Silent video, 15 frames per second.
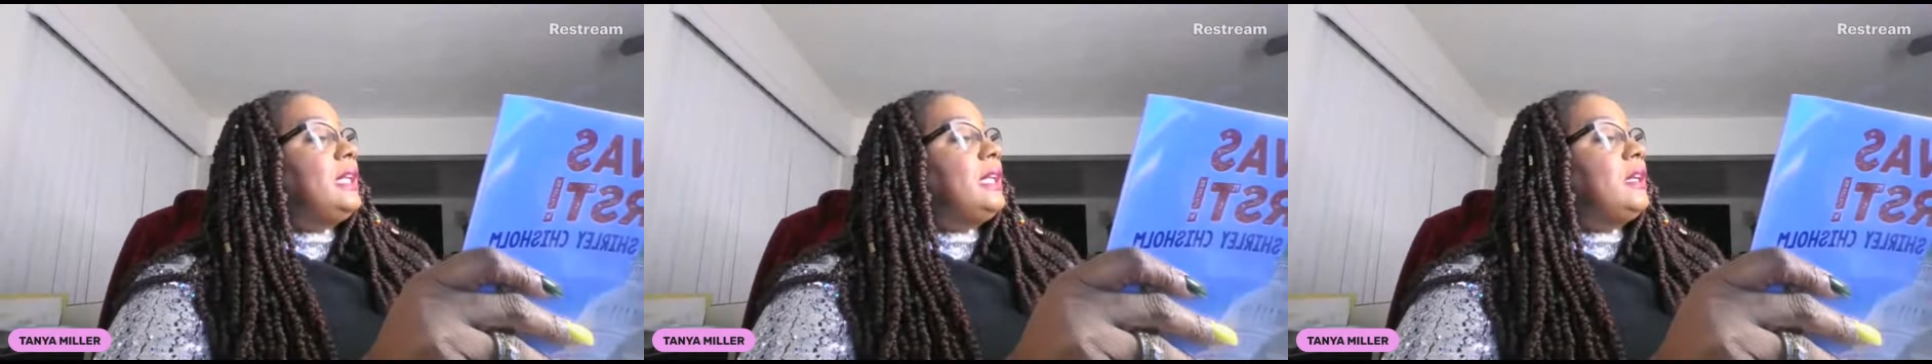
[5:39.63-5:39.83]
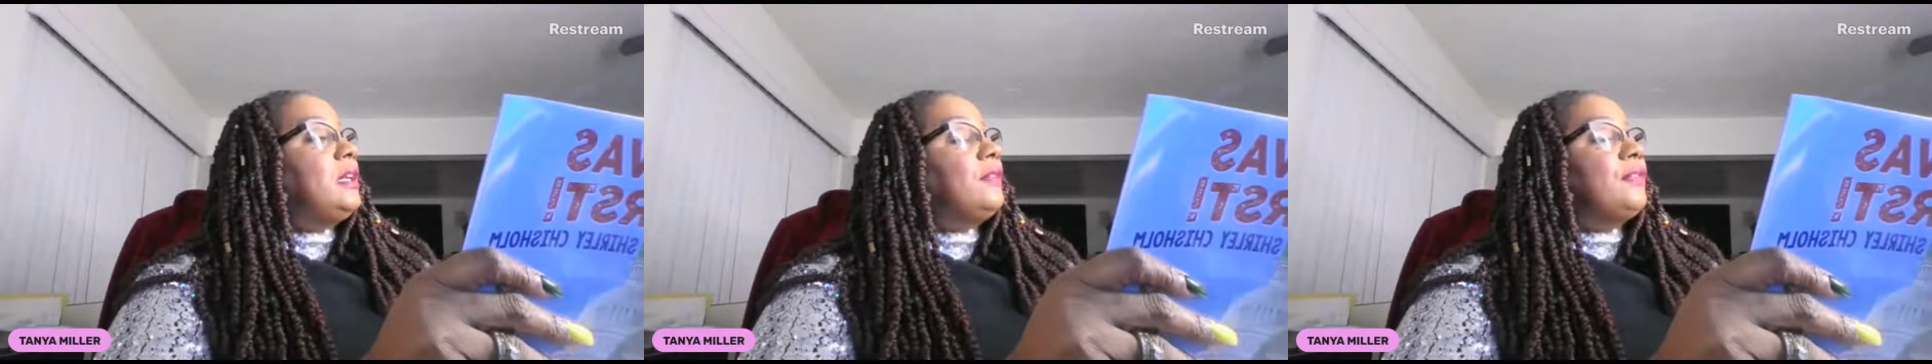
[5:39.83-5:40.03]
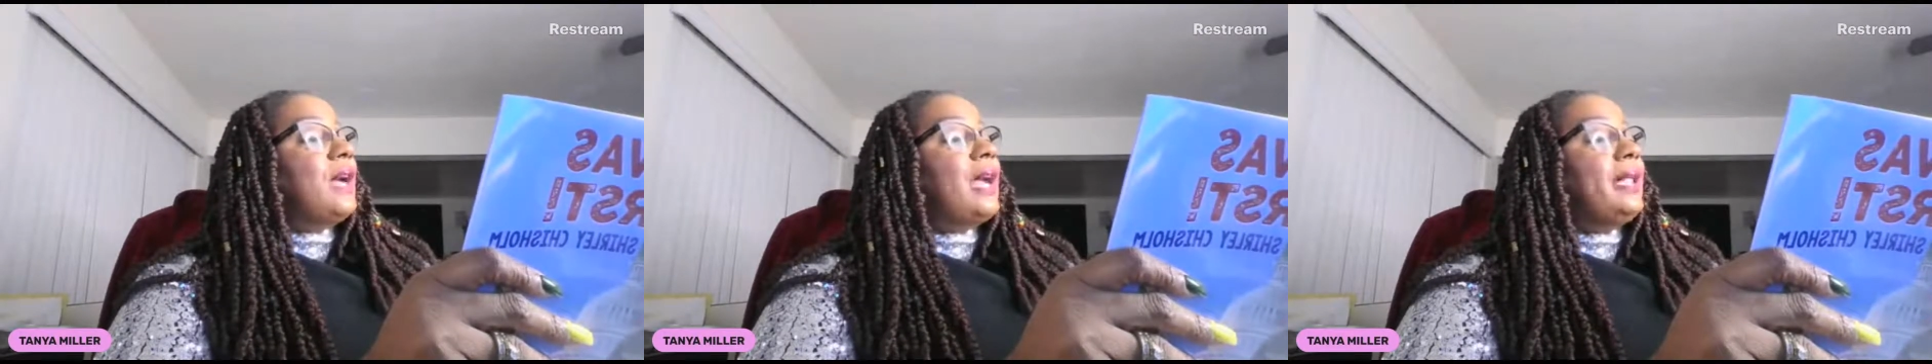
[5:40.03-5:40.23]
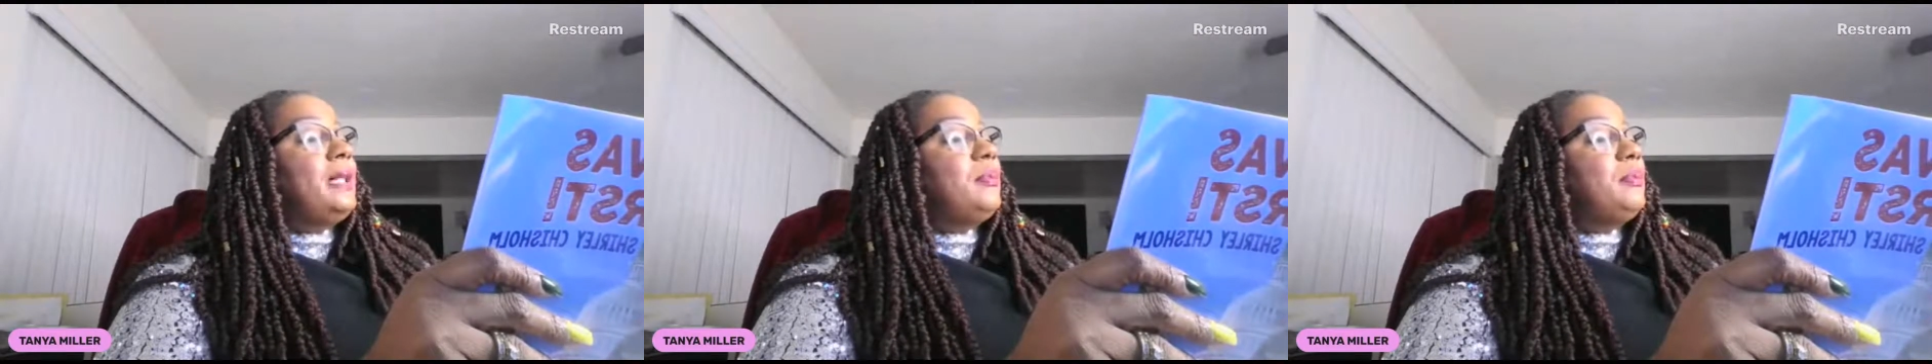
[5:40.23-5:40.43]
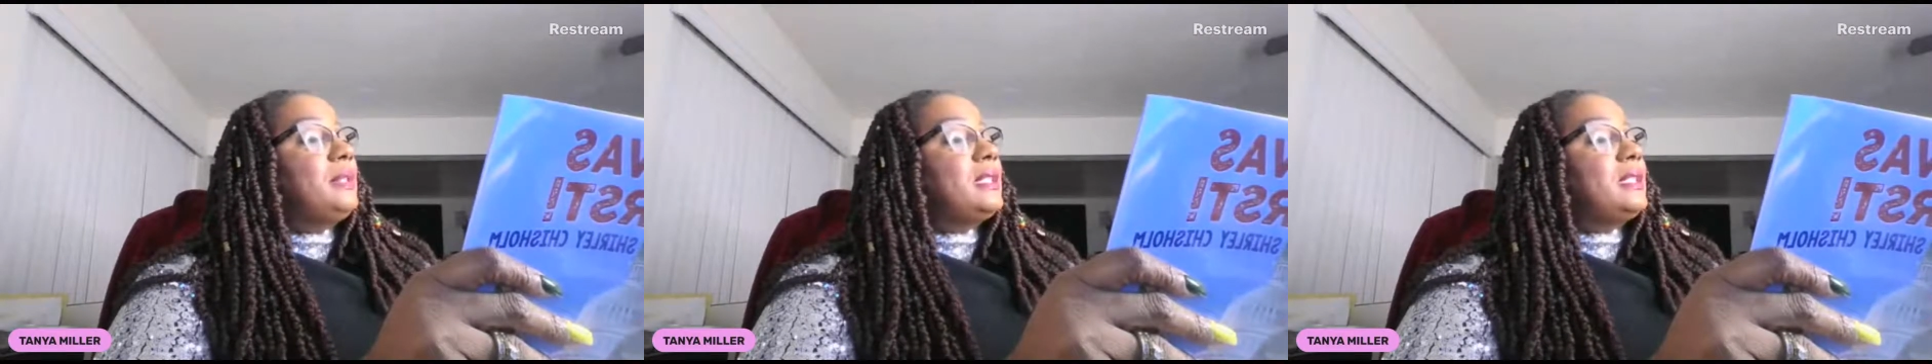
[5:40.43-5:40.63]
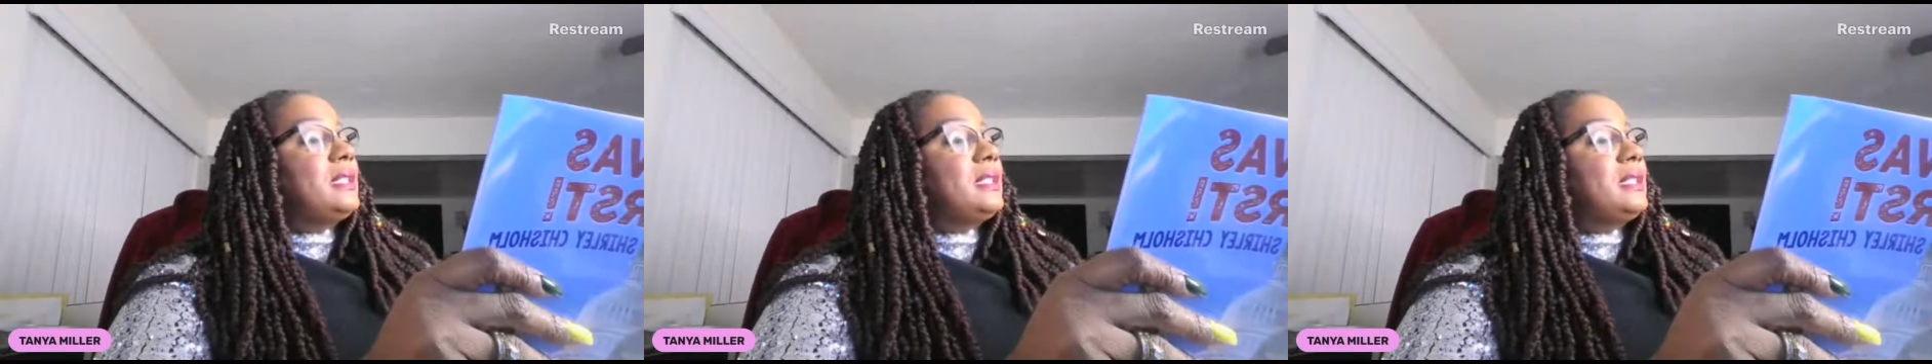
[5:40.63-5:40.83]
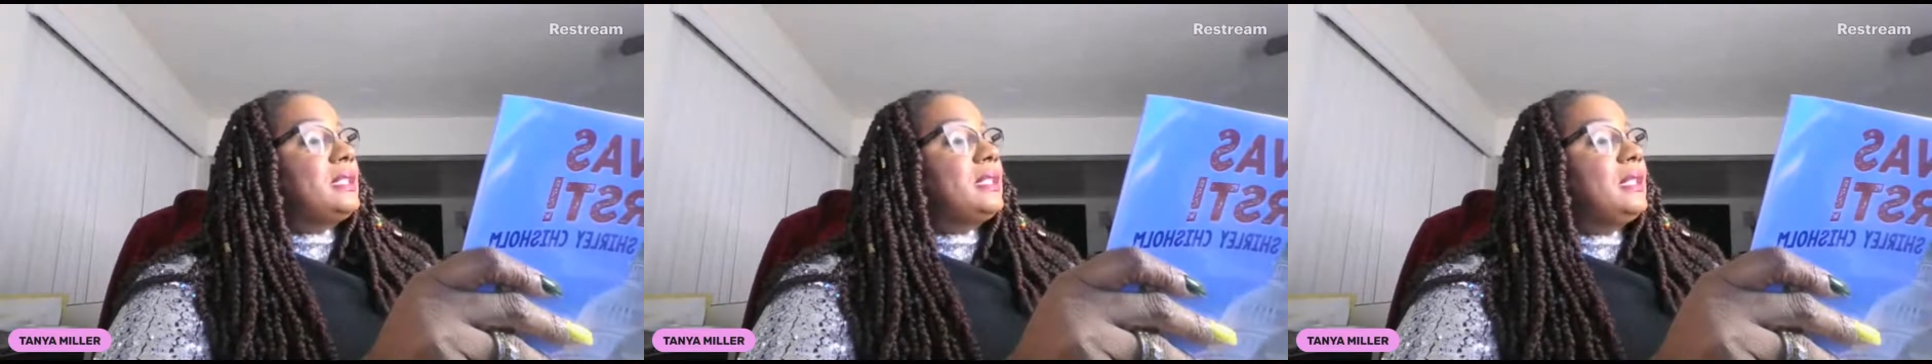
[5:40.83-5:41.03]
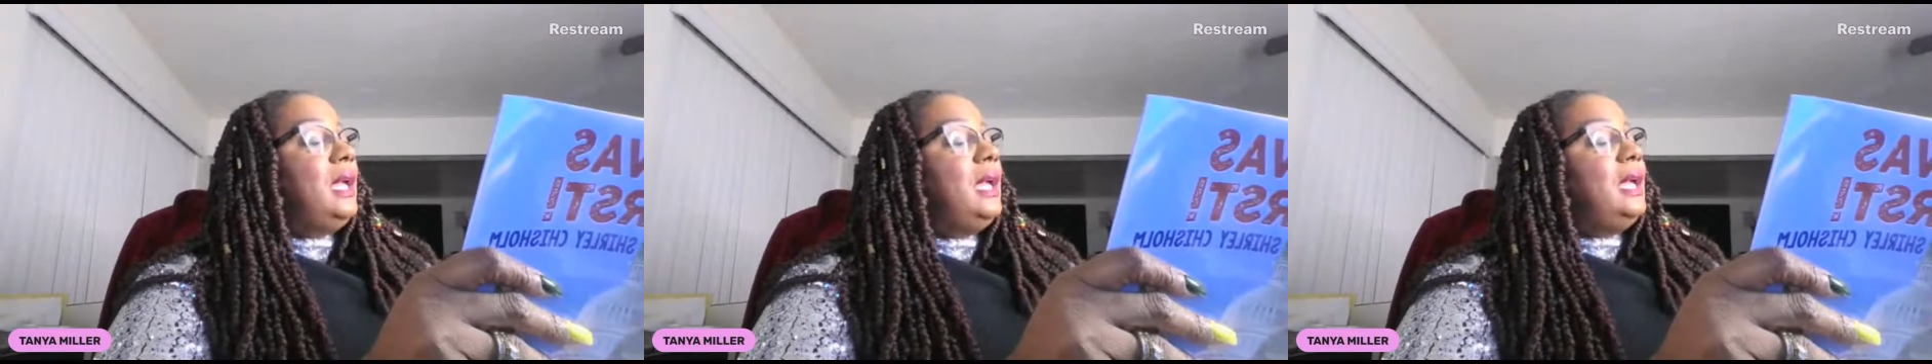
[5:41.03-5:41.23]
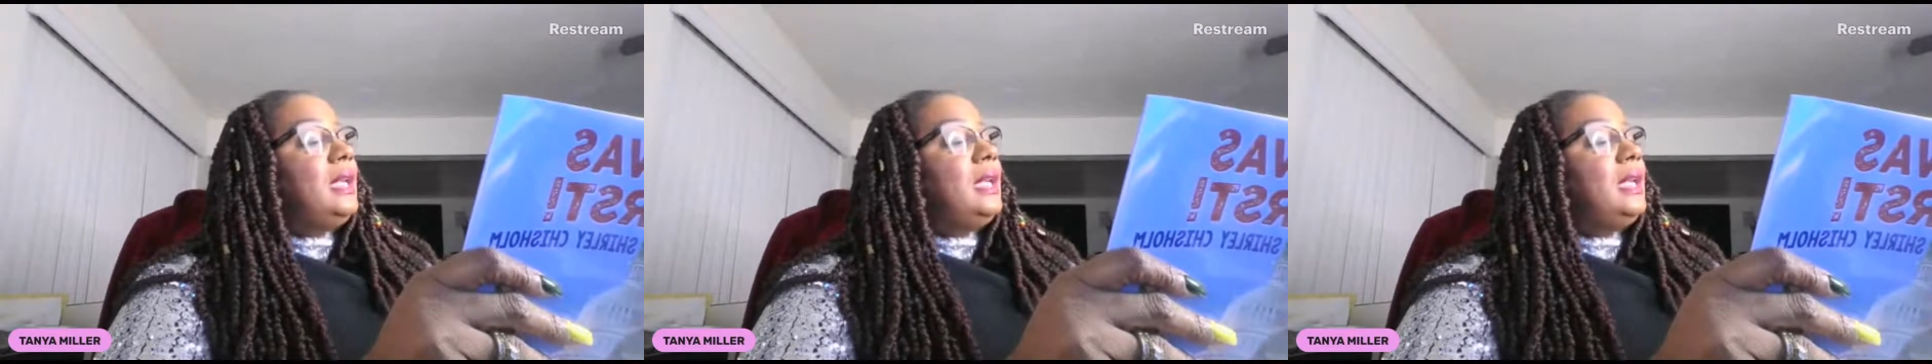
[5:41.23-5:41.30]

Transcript: care of island business.